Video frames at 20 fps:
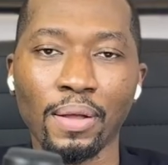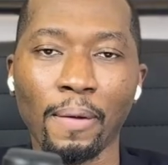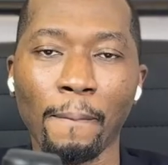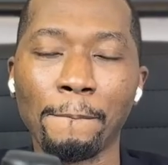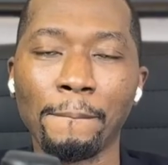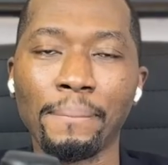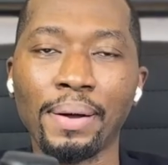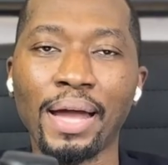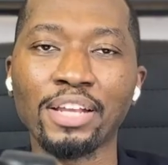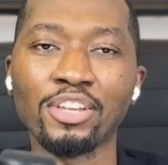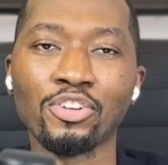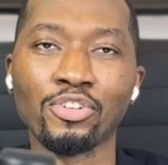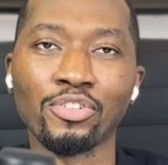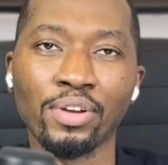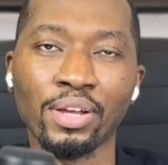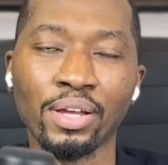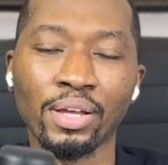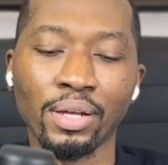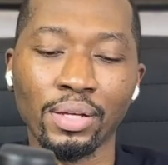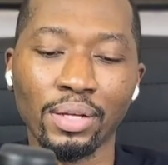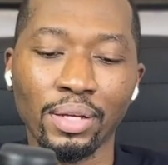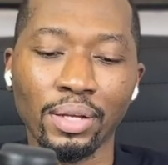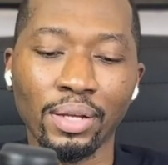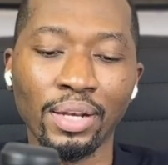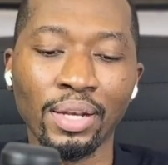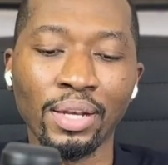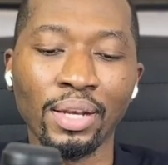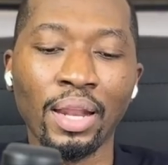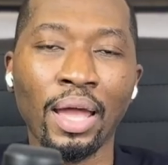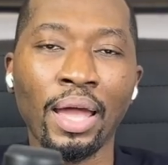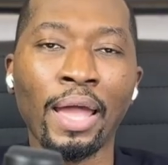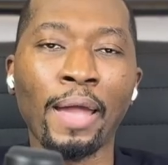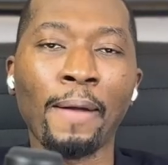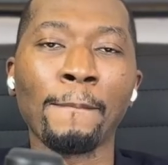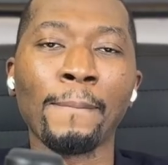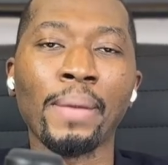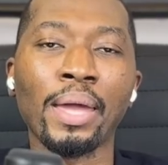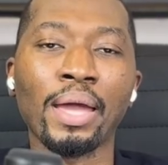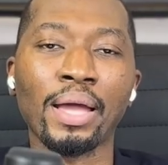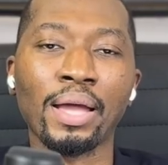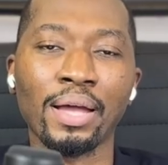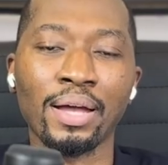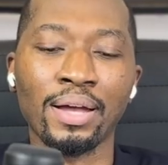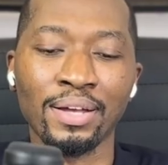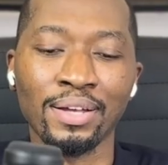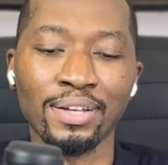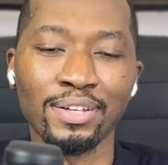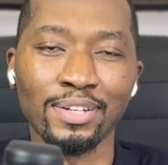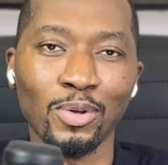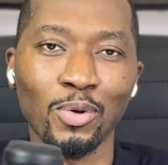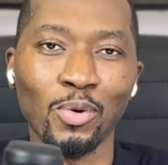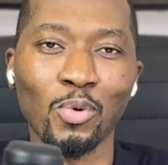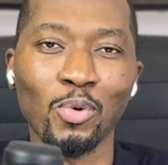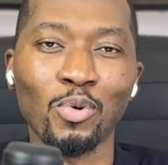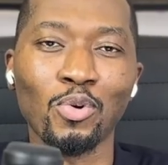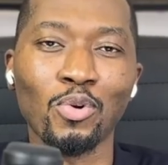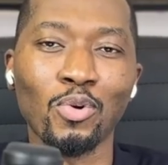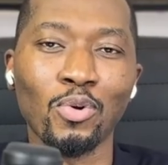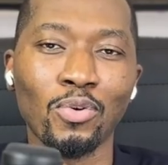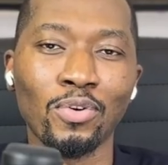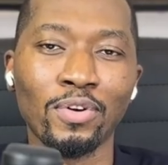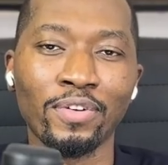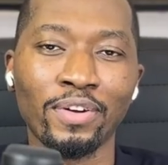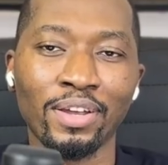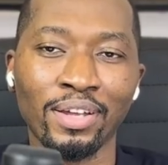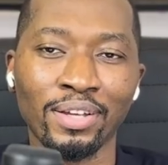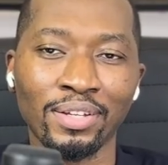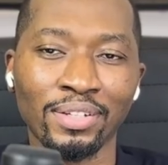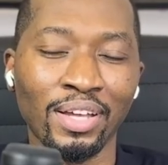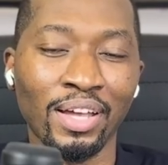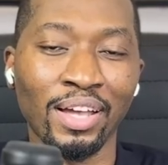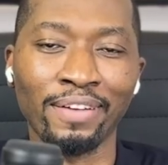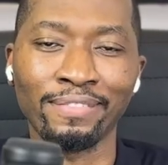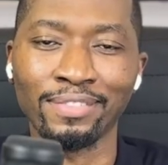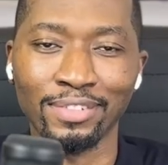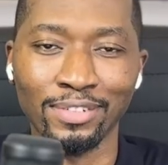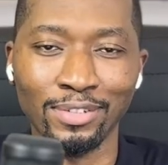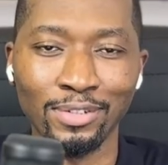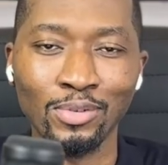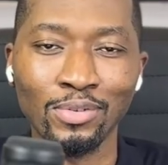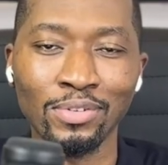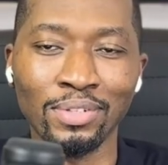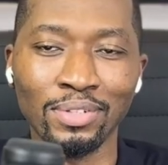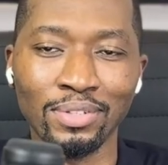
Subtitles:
Patrick Nnaemeka Okorie. I have to use it to